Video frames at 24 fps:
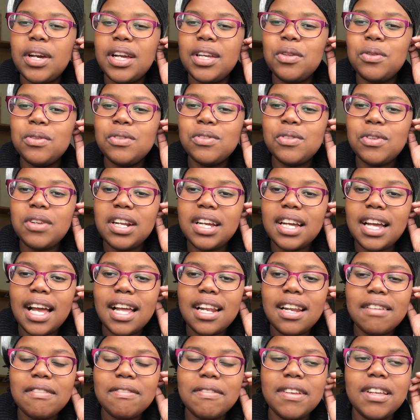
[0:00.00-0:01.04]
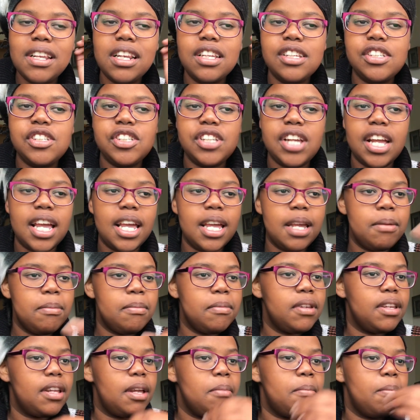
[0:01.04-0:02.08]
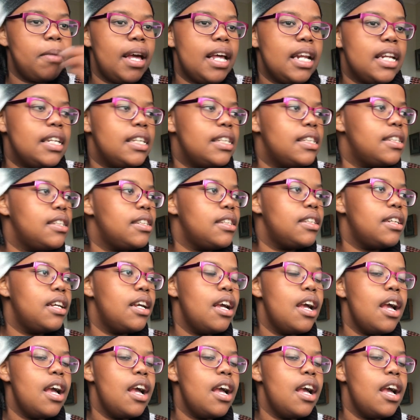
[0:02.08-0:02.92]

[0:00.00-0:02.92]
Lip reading: you sort of kind of feel ashamed, embarrassed,